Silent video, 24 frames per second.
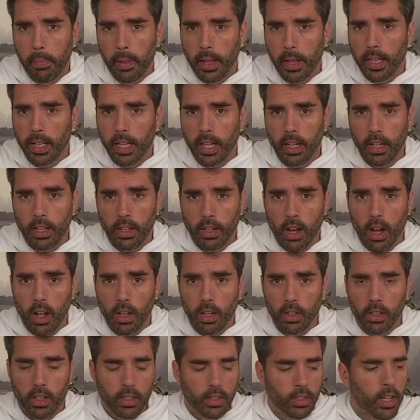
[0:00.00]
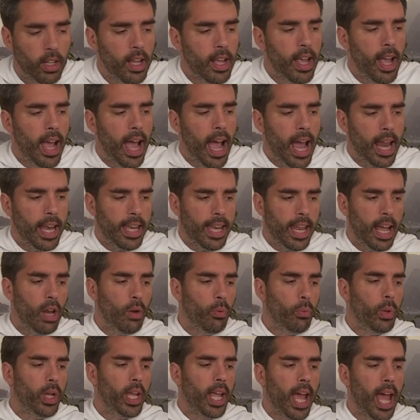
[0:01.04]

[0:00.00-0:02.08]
billion. And then we